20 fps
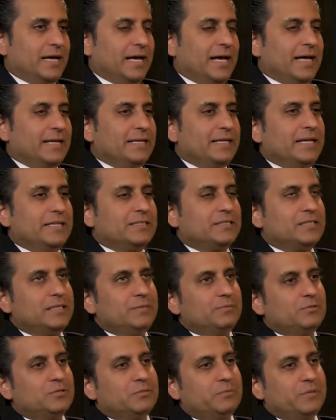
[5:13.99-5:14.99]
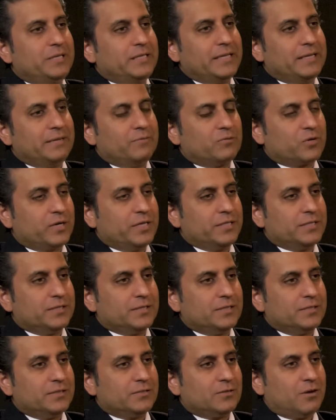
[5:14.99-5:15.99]
And it seems to me that
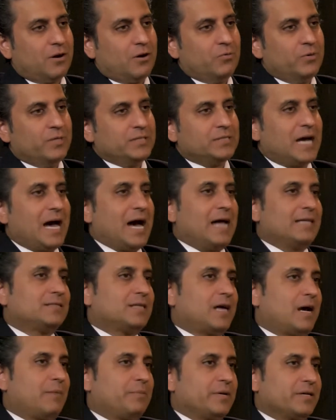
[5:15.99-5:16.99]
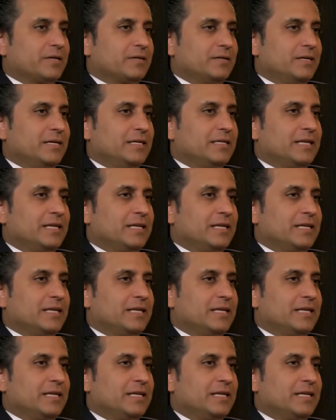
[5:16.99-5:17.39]
immigration is always a hot topic.